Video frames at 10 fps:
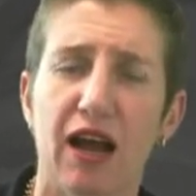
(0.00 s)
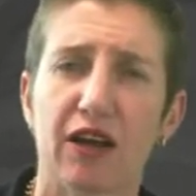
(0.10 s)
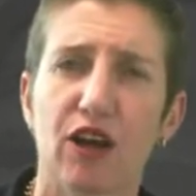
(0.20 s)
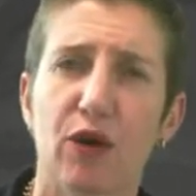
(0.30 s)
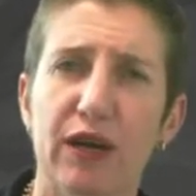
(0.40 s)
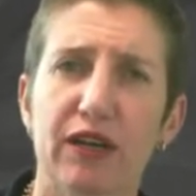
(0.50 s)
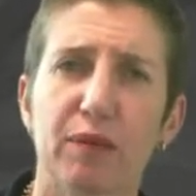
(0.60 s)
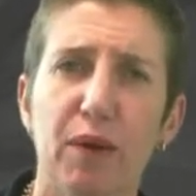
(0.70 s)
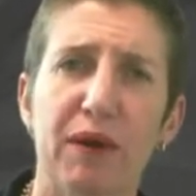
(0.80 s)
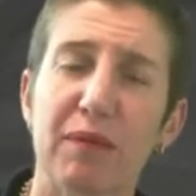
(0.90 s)
going in the
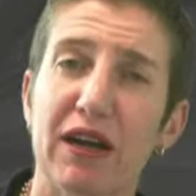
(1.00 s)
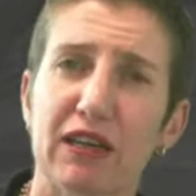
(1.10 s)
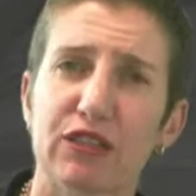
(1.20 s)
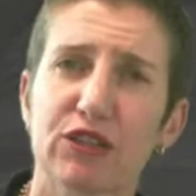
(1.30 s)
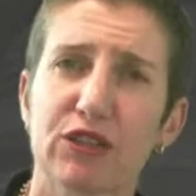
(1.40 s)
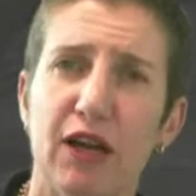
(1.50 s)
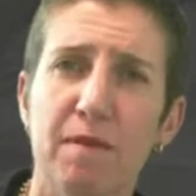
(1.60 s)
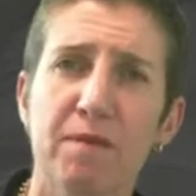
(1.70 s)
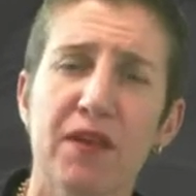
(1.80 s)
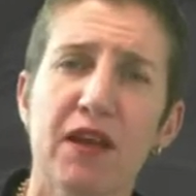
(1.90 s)
property market sooner,
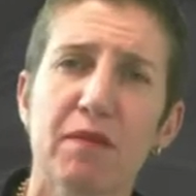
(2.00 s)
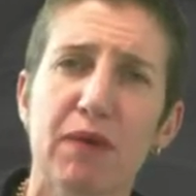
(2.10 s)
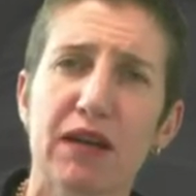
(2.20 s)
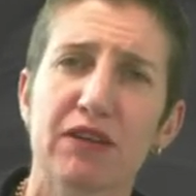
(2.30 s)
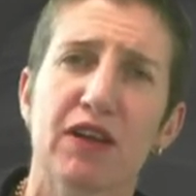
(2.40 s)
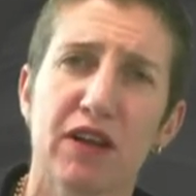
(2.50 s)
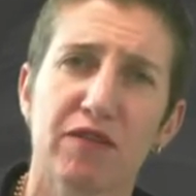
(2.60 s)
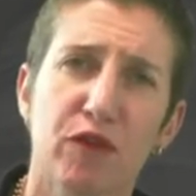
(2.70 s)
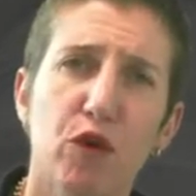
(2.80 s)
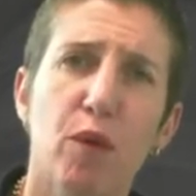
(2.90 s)
but
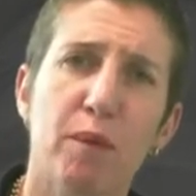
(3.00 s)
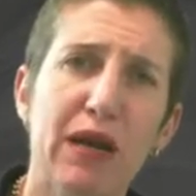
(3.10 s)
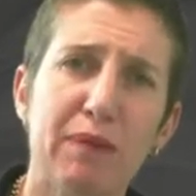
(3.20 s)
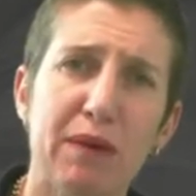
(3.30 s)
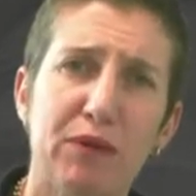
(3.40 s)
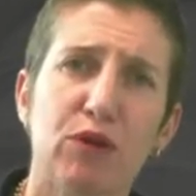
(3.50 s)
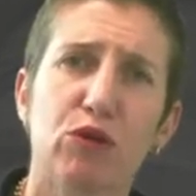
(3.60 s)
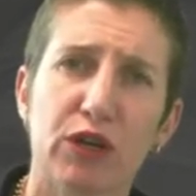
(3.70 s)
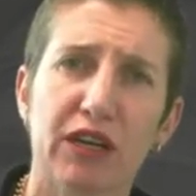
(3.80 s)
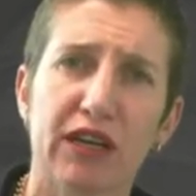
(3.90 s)
for many people who are
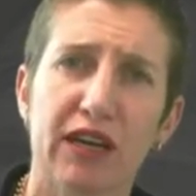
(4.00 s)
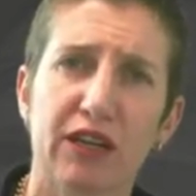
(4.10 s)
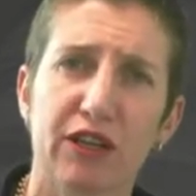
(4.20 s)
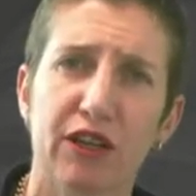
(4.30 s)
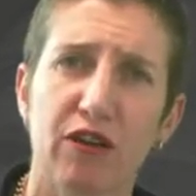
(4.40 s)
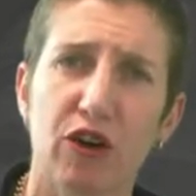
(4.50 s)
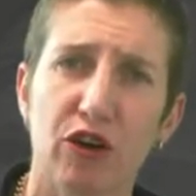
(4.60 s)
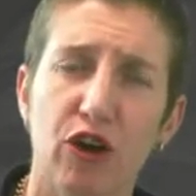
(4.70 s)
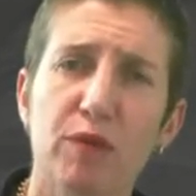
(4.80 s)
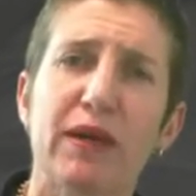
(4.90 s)
looking to get into their own
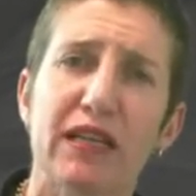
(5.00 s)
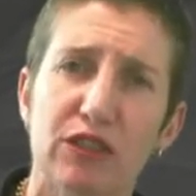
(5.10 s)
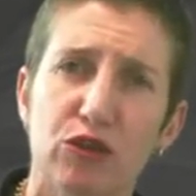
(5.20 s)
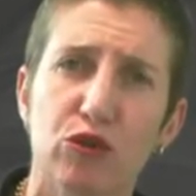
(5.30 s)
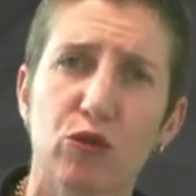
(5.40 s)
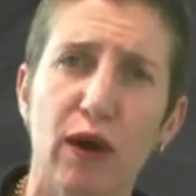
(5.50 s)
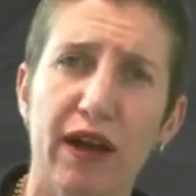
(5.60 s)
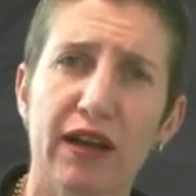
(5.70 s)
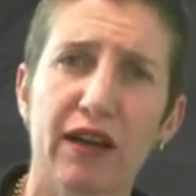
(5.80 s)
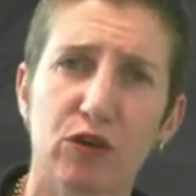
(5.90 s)
home, it is a good
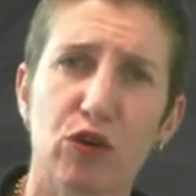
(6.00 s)
way and a good